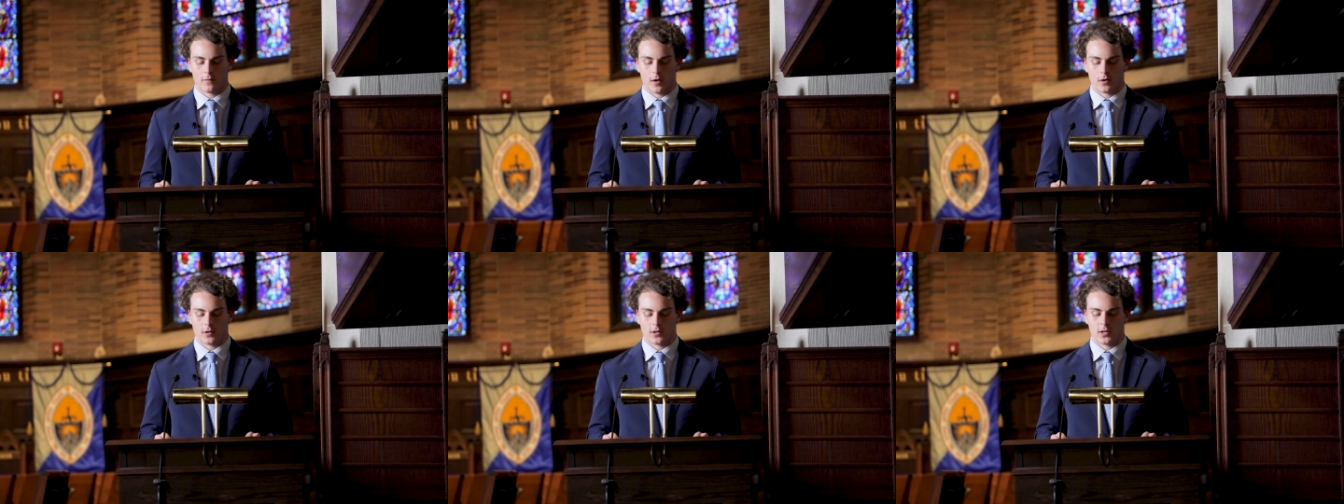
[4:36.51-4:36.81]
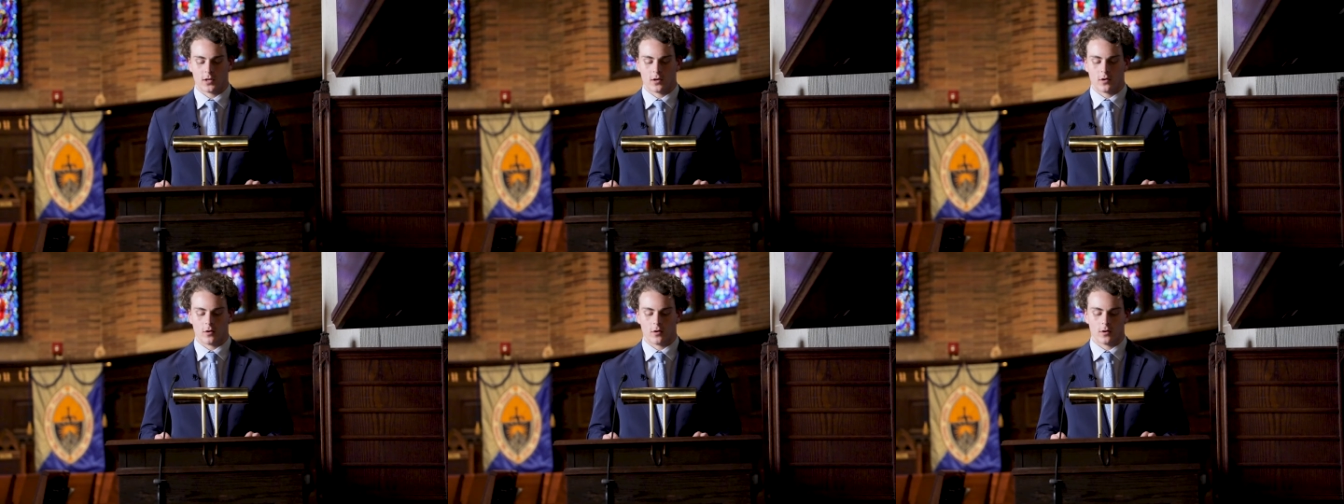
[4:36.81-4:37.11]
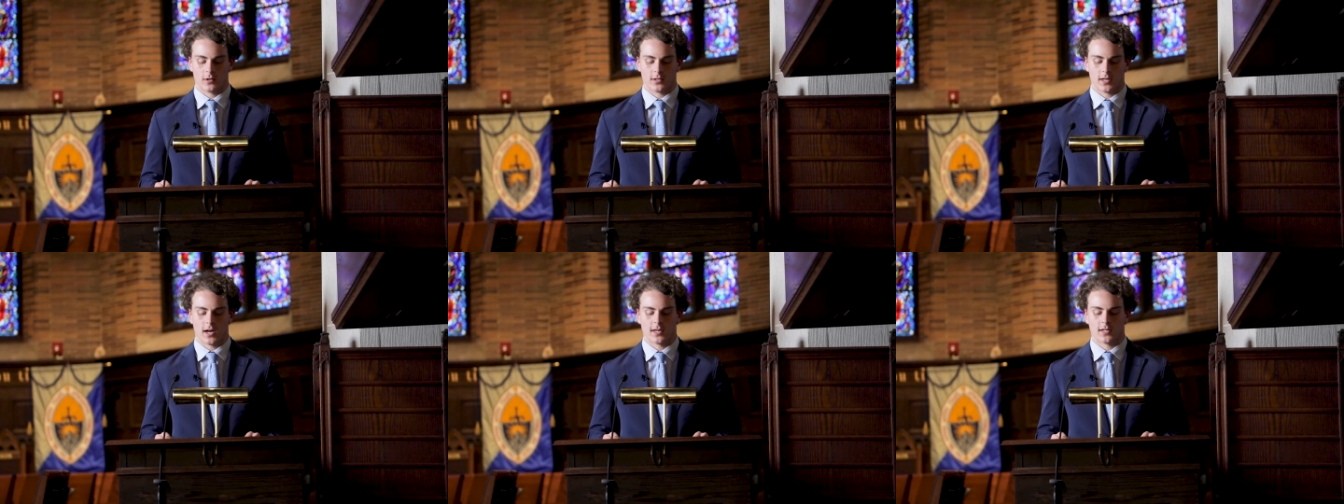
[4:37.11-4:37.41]
varsity
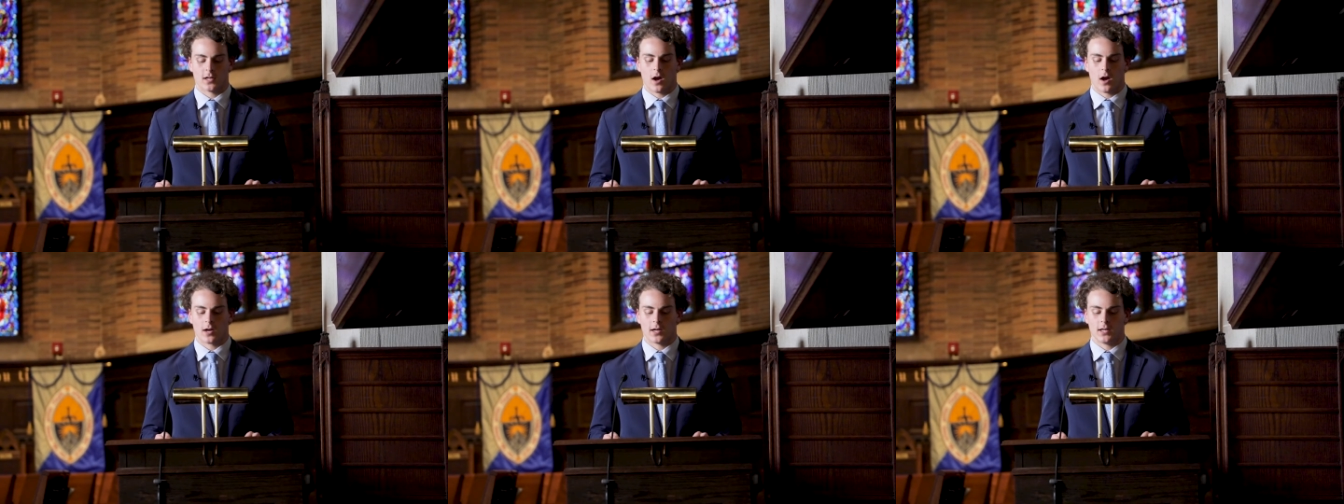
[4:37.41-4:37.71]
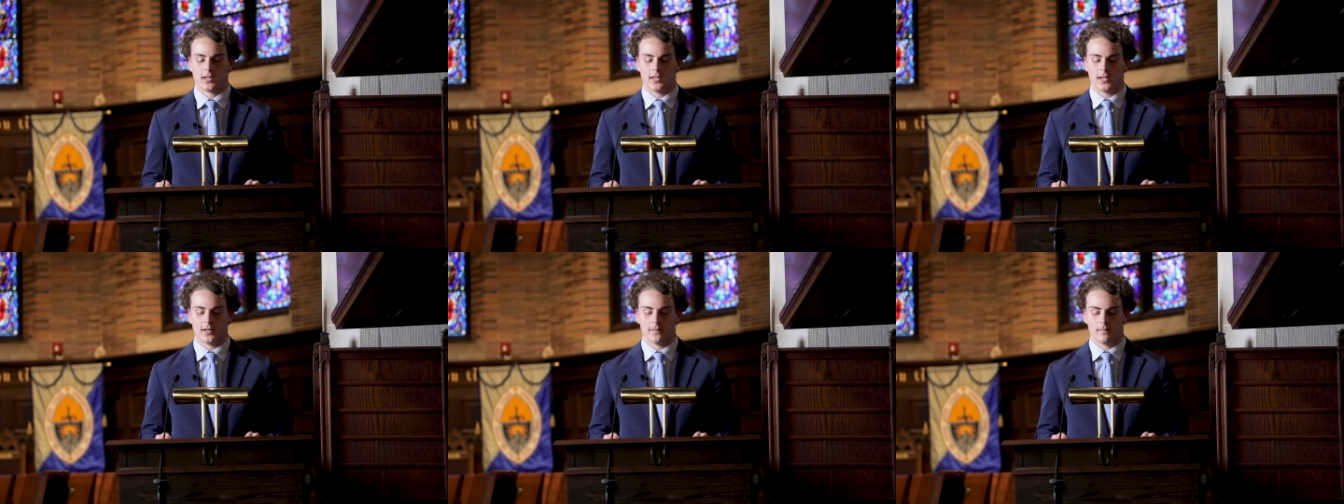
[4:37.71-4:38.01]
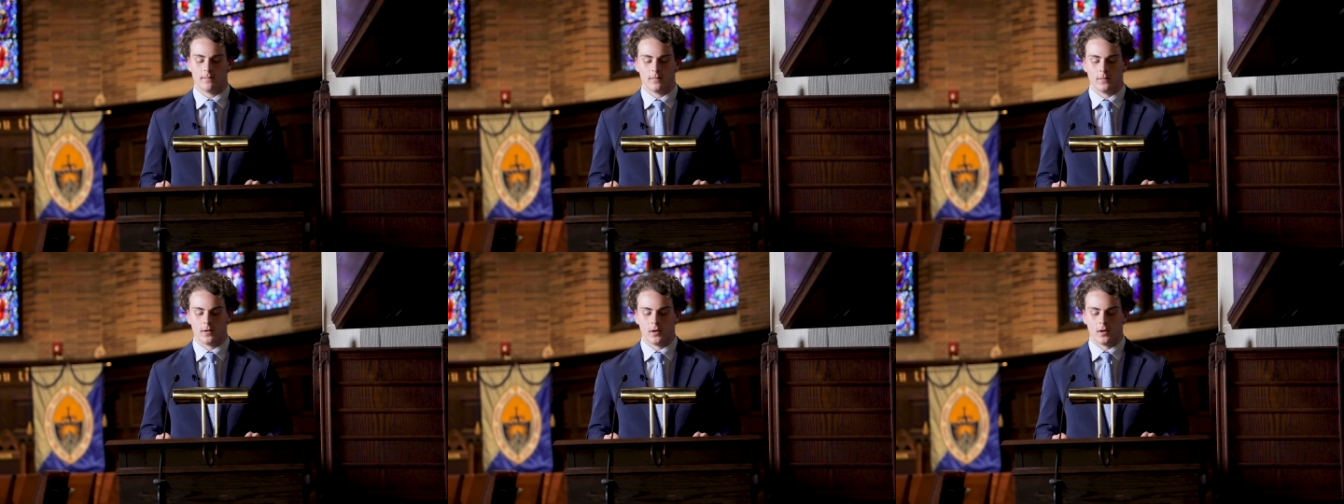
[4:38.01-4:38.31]
girls ice hockey
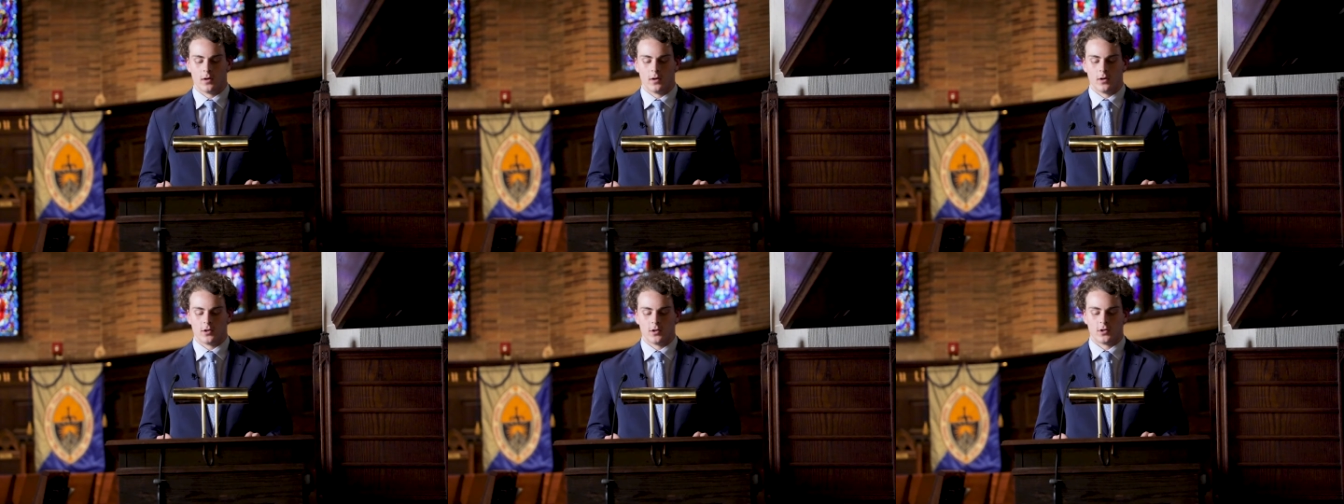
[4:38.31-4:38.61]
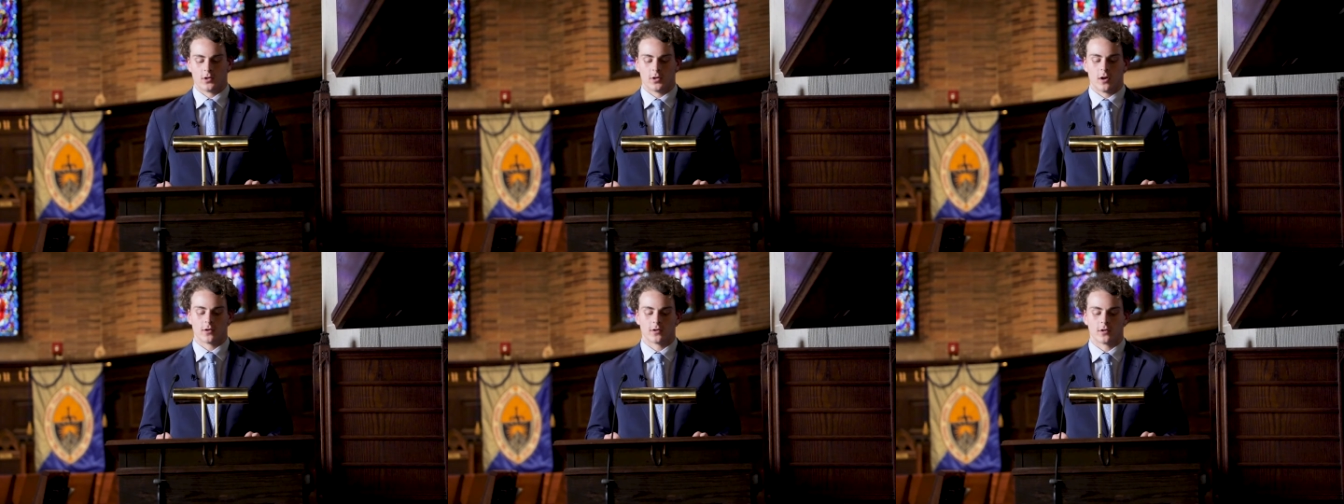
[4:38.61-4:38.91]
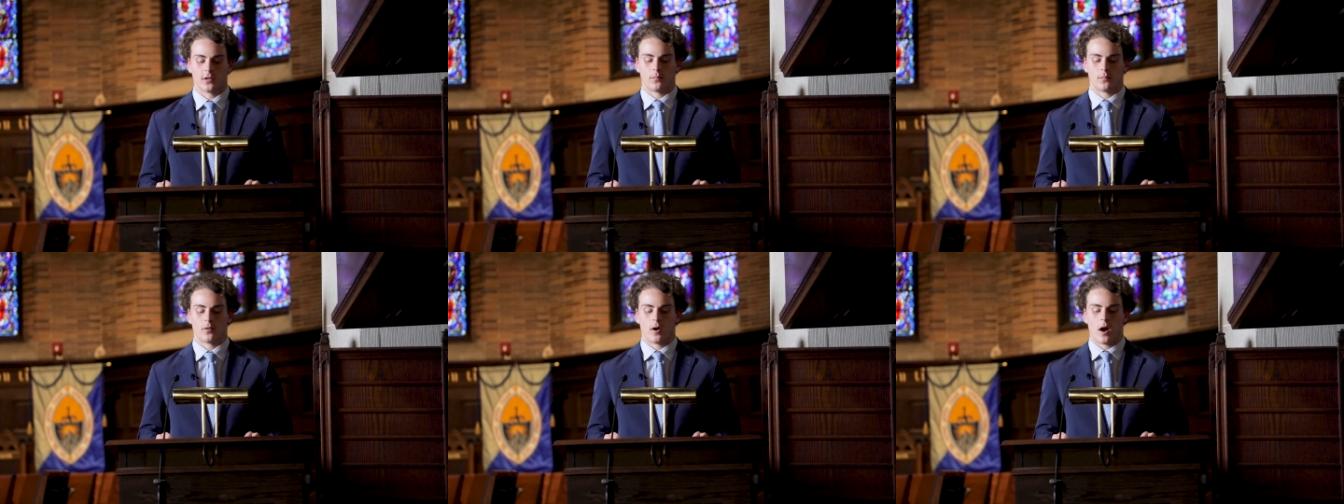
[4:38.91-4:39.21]
team. She's
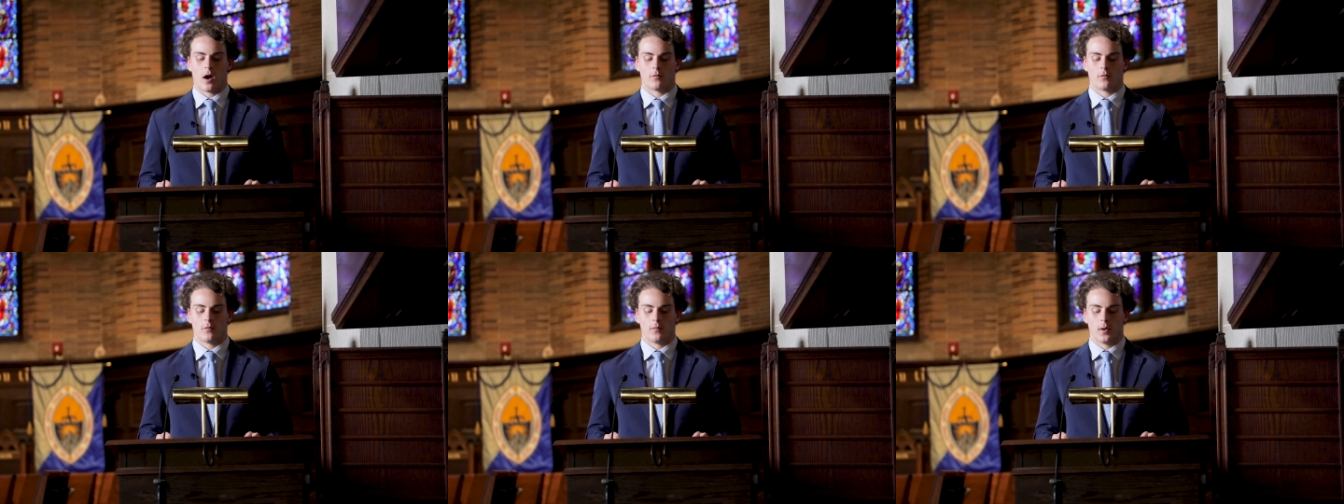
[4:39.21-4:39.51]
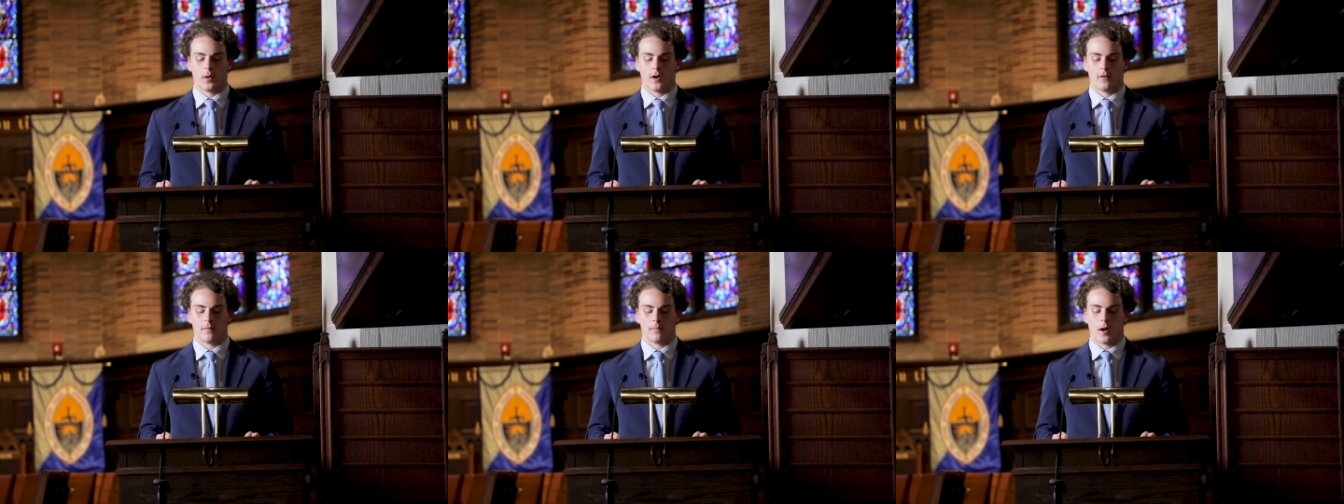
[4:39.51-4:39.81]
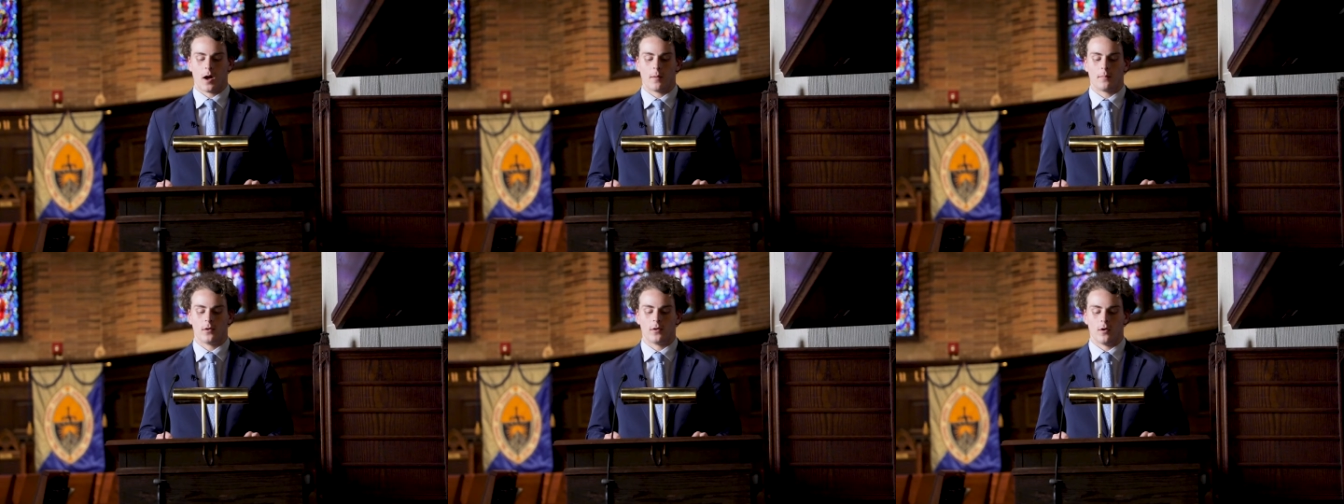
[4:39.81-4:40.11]
also the proud roommate of
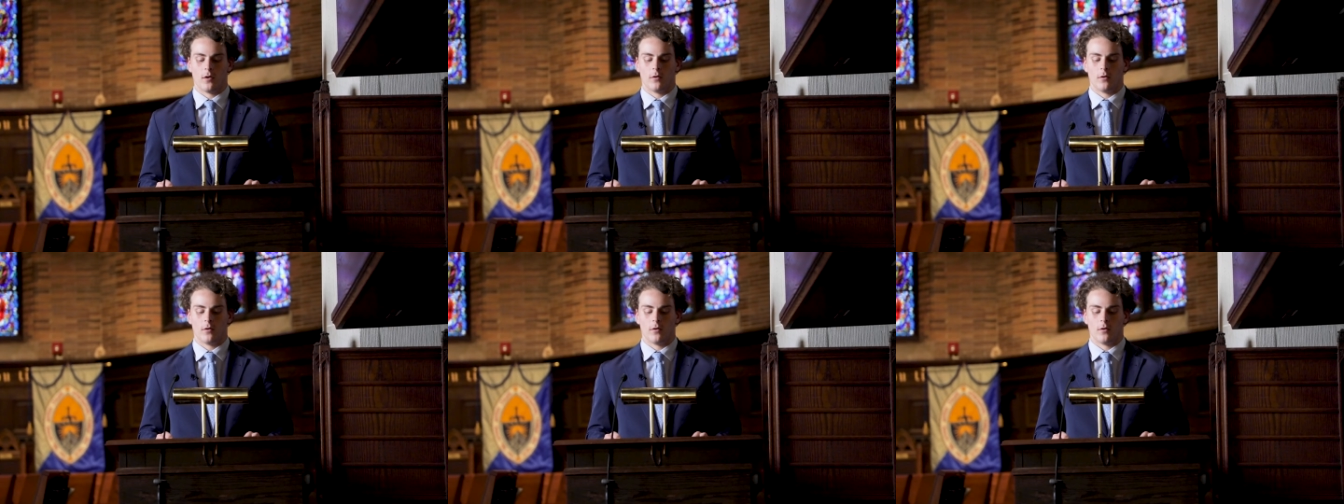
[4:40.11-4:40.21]
Poppy